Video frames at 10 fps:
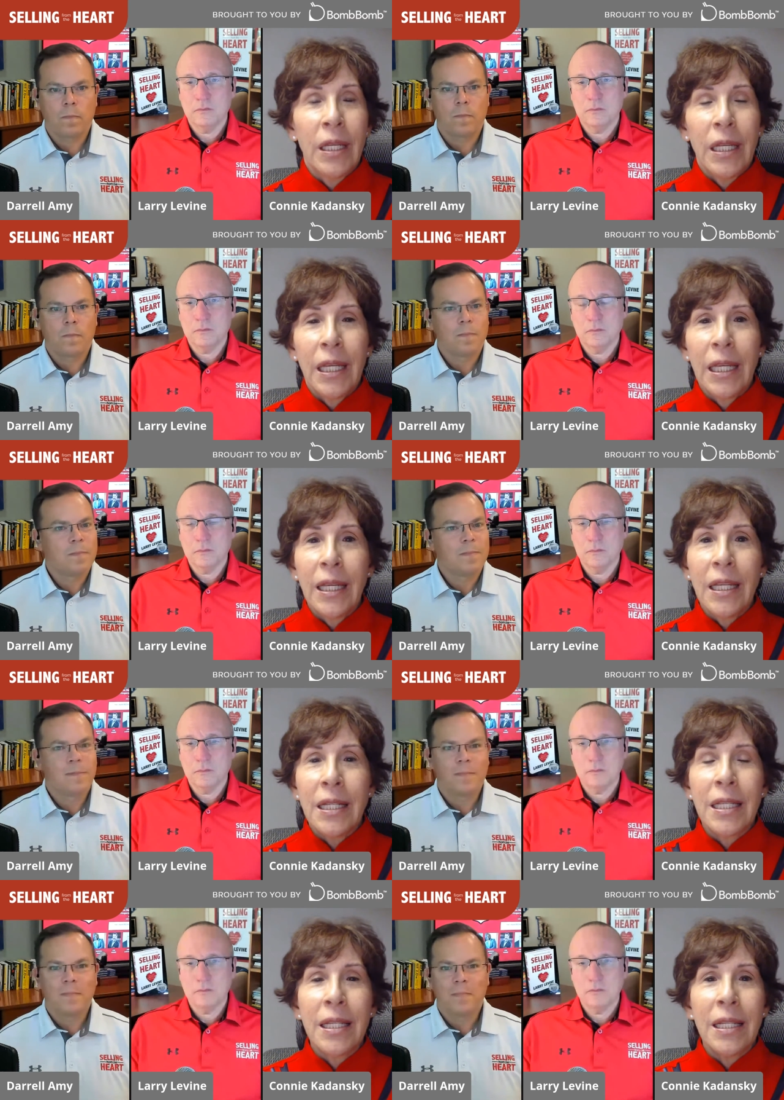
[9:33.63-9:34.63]
Speaker 1: it
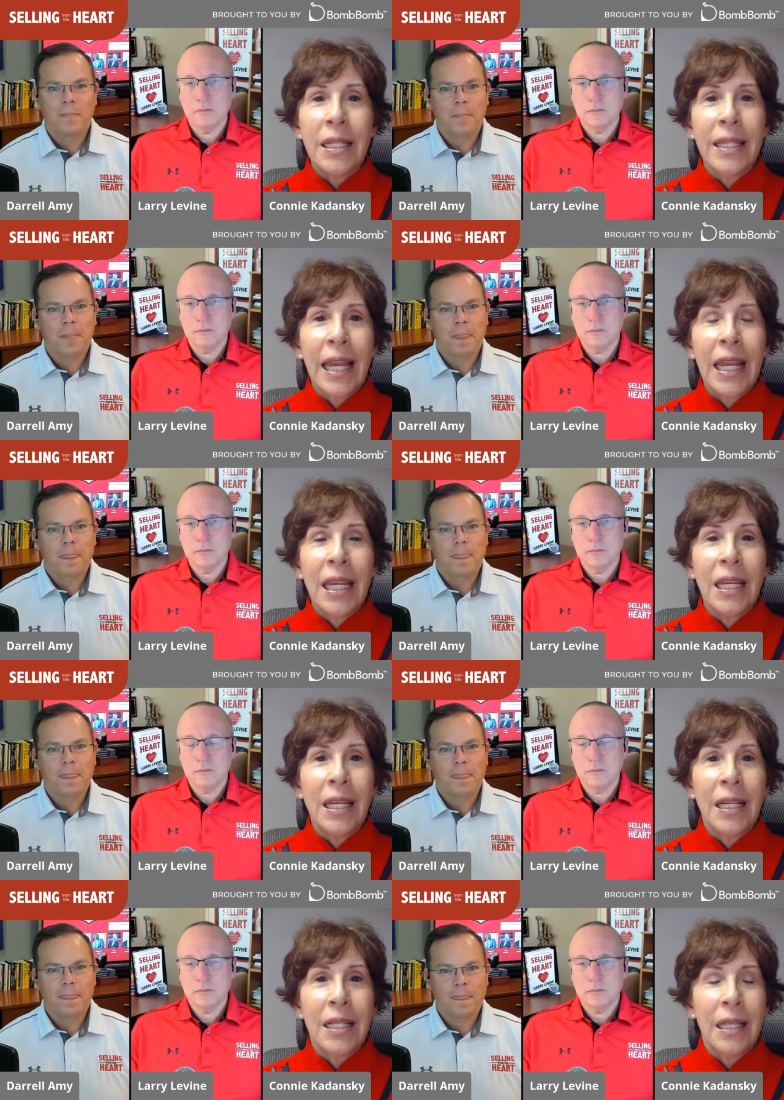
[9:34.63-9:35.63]

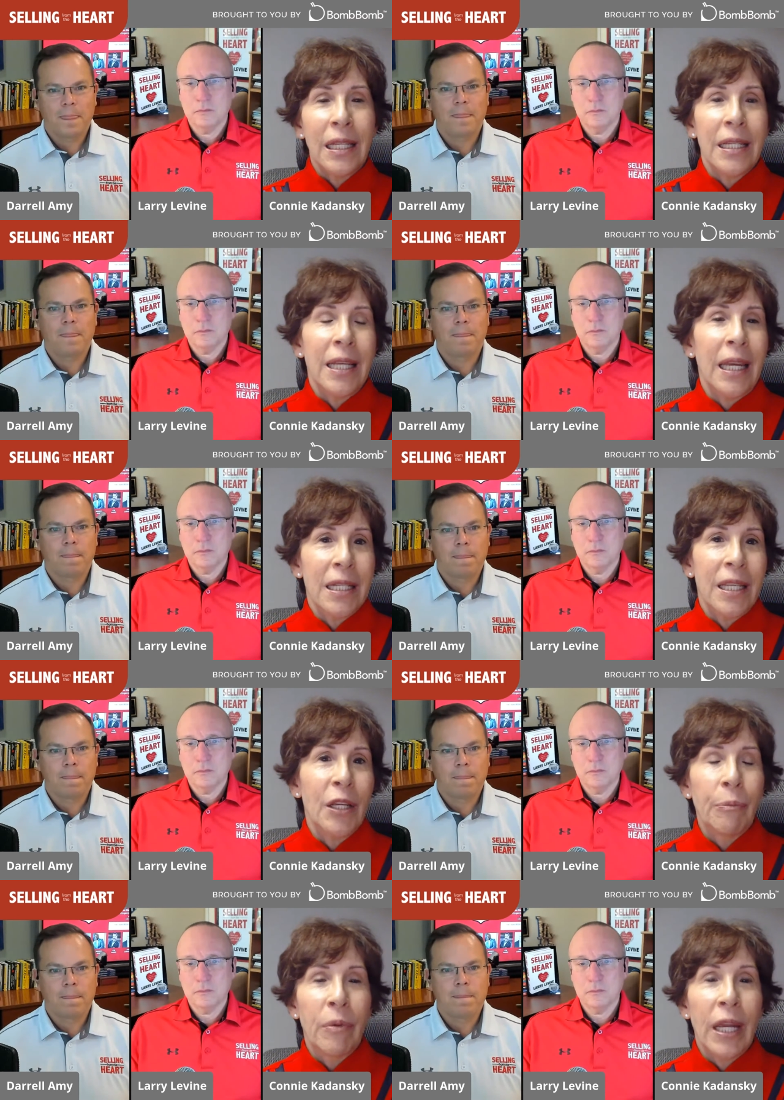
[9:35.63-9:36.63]
instantaneously takes
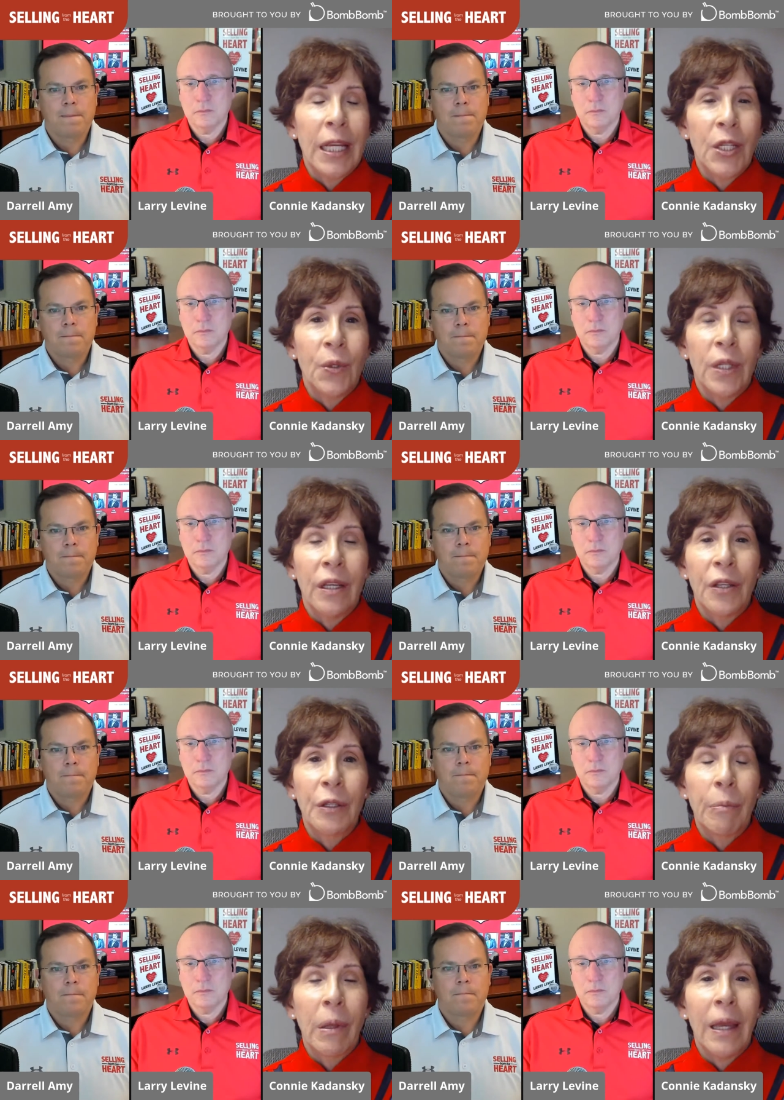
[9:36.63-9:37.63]
their brain to
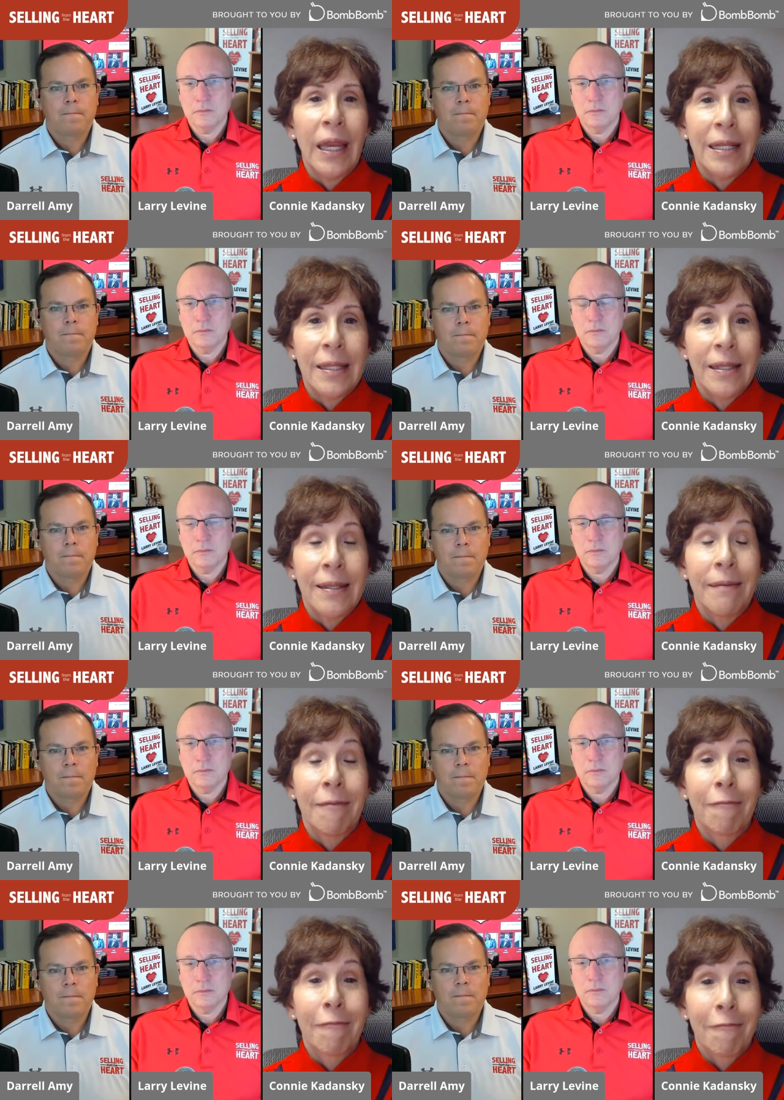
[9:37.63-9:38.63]
another place.
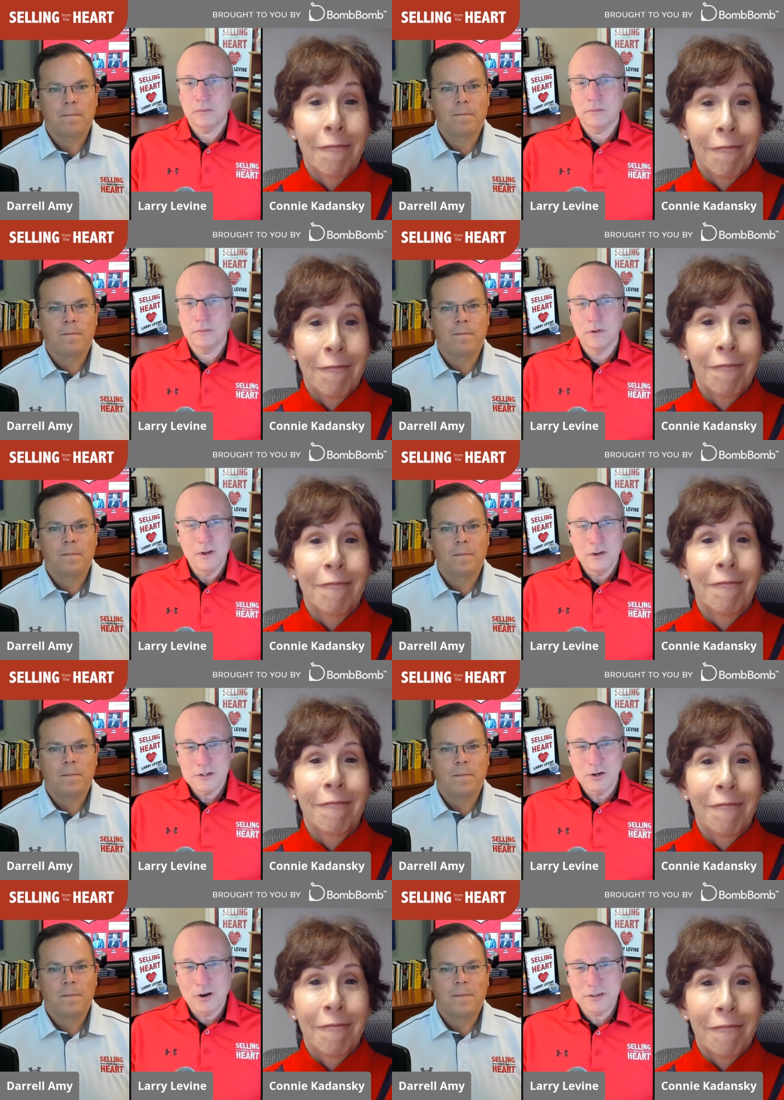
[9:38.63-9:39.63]

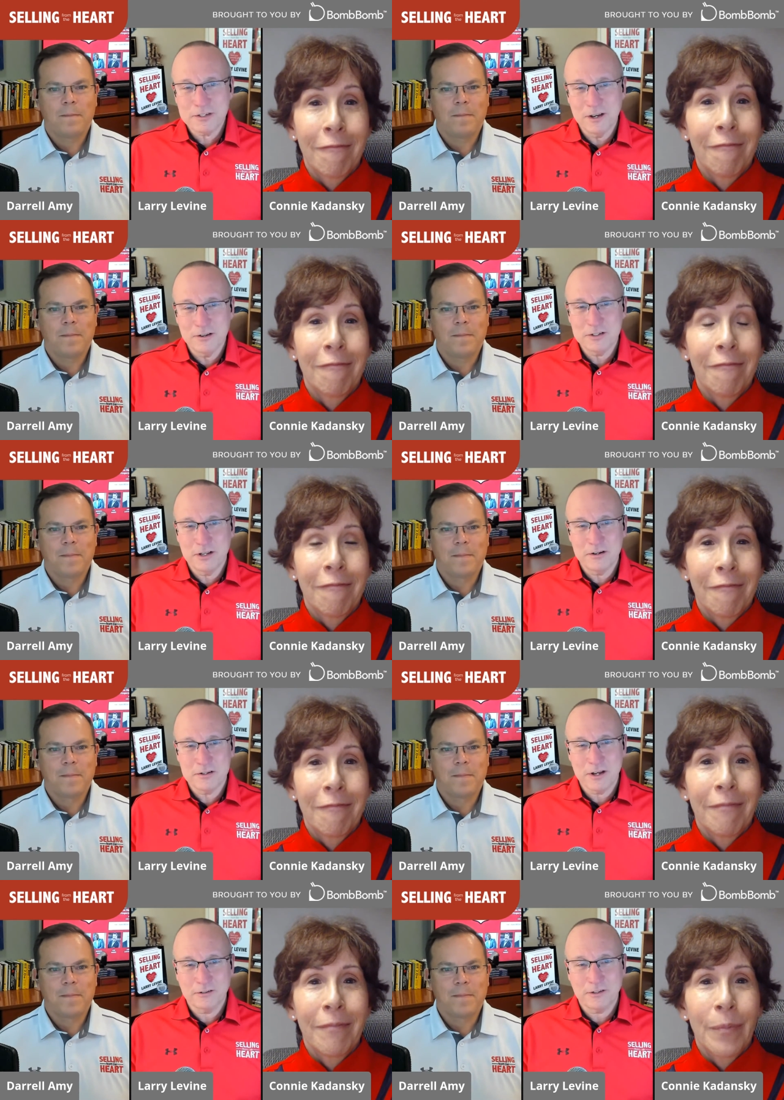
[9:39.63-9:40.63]
Speaker 2: So all the sales
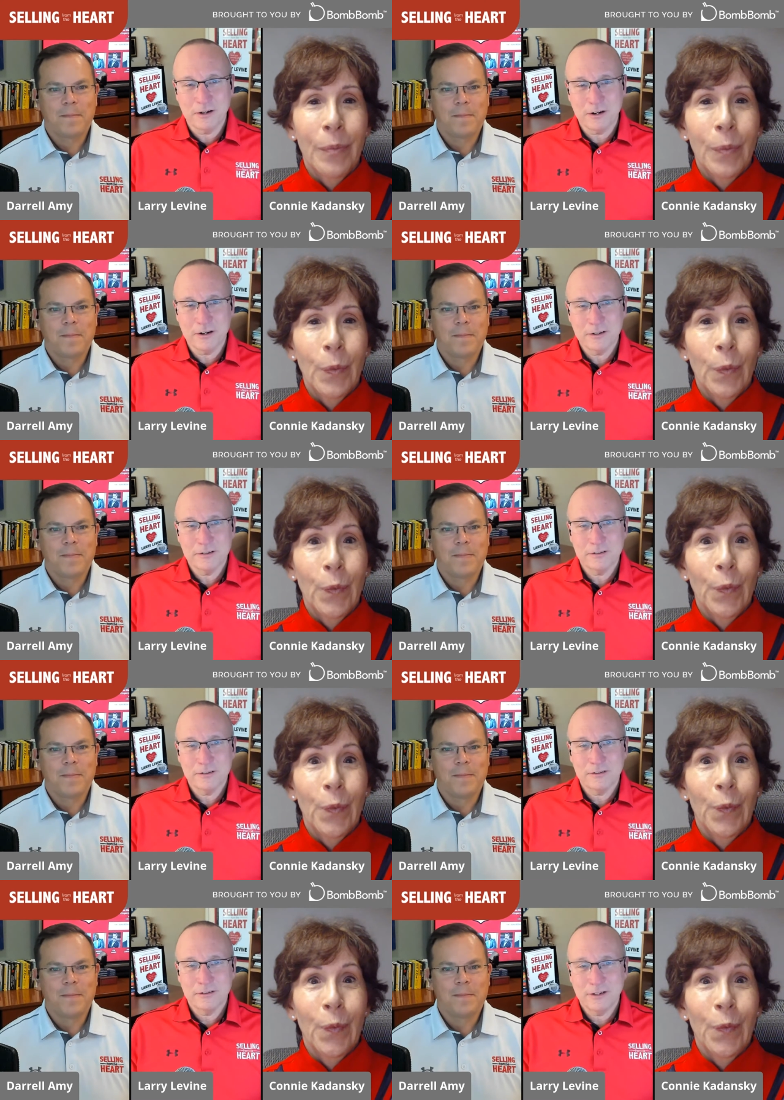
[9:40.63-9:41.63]
leaders out there,
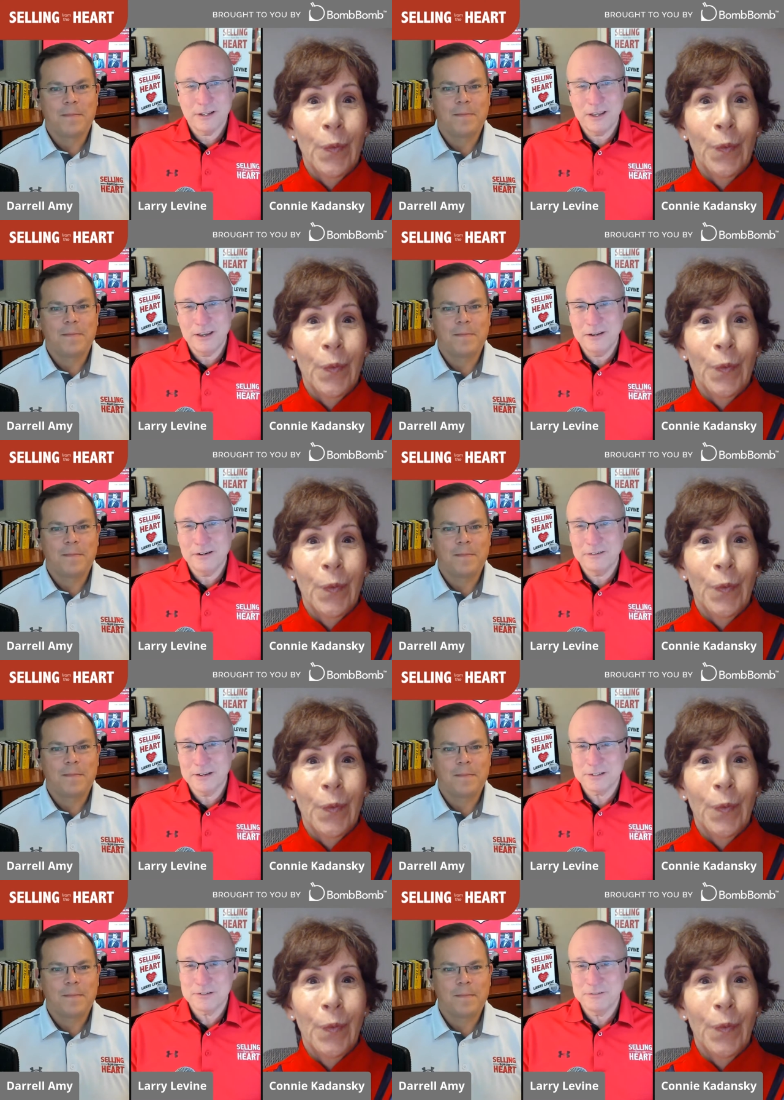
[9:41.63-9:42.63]
key in on
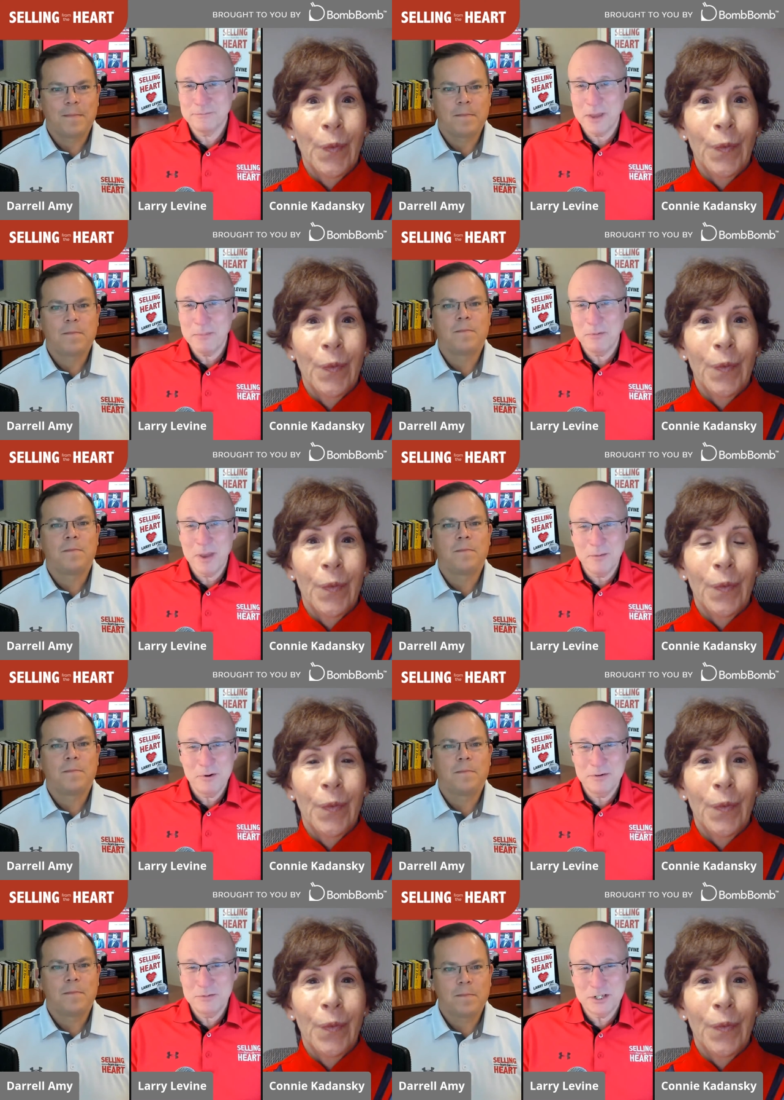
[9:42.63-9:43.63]
this. Maybe maybe
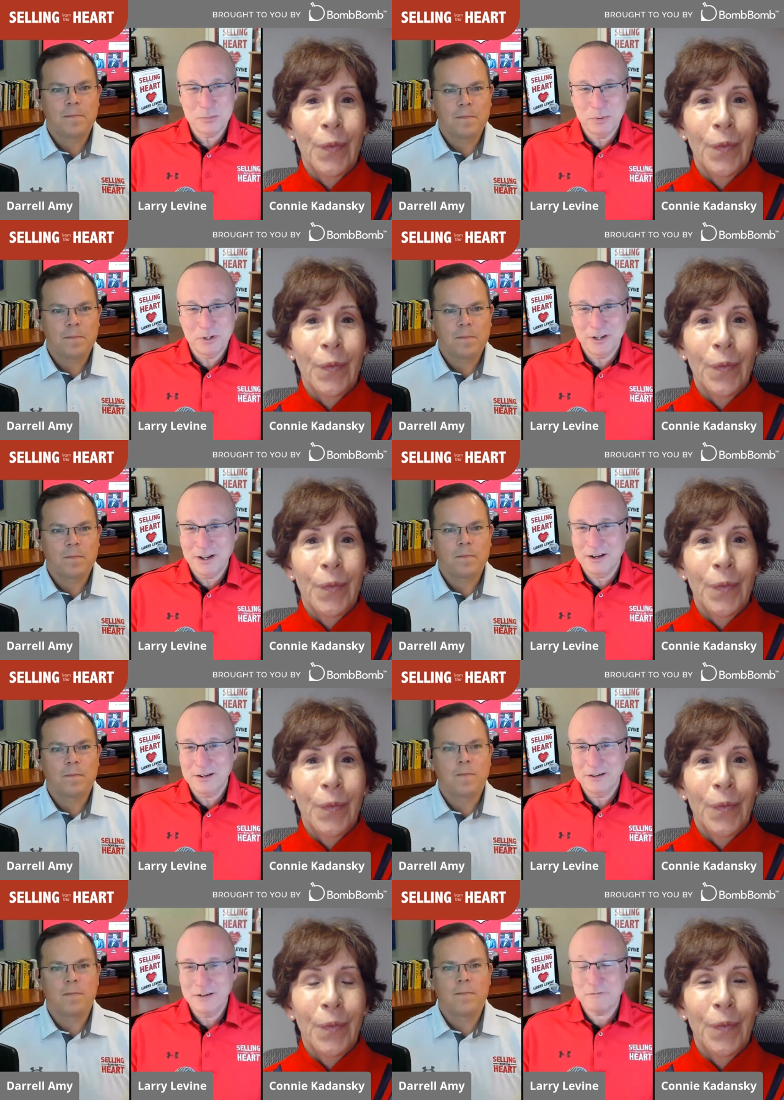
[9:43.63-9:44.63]
we've just put uh
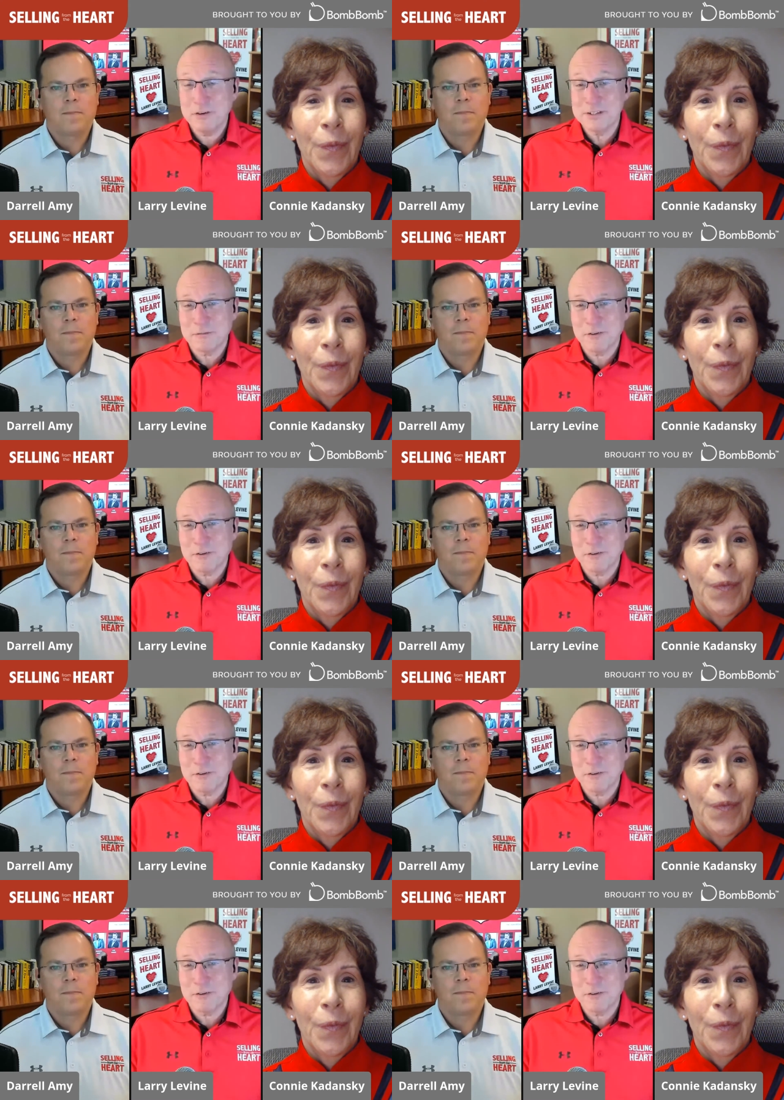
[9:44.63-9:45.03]
is it